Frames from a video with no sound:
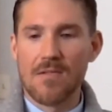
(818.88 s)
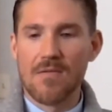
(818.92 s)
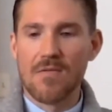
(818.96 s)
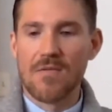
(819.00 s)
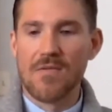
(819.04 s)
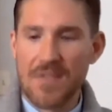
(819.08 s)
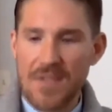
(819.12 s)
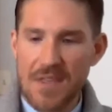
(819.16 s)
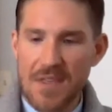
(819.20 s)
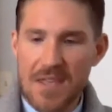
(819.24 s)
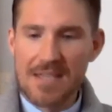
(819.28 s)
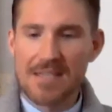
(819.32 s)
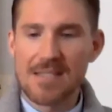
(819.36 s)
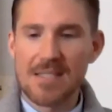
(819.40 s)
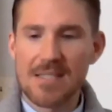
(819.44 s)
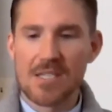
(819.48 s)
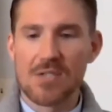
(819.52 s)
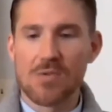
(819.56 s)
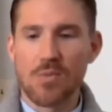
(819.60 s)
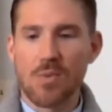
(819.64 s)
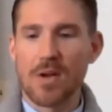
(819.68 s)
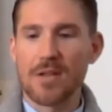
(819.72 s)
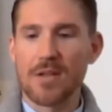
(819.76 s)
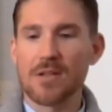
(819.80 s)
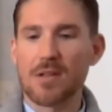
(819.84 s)
This
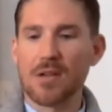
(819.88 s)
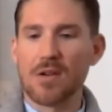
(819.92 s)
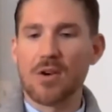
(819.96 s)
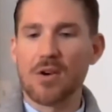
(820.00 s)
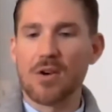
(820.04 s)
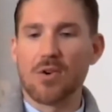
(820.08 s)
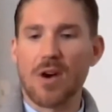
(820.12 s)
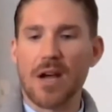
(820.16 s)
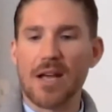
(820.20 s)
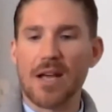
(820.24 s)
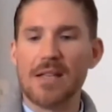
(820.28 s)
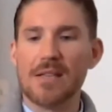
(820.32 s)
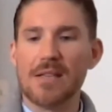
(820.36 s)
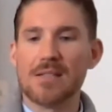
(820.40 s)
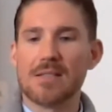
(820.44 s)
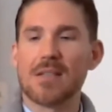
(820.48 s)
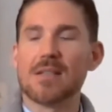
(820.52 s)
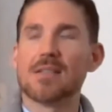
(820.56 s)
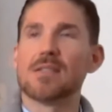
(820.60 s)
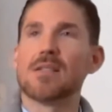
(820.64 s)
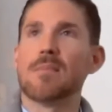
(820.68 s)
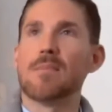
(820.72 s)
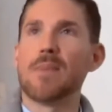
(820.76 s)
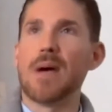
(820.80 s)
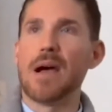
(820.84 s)
is what the Christ
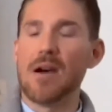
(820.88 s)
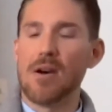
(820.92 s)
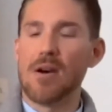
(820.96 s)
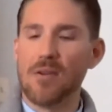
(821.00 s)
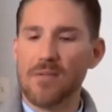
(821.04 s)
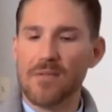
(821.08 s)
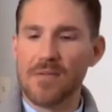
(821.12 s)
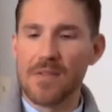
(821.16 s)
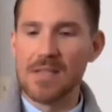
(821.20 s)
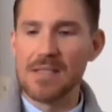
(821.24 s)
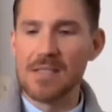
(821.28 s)
is about.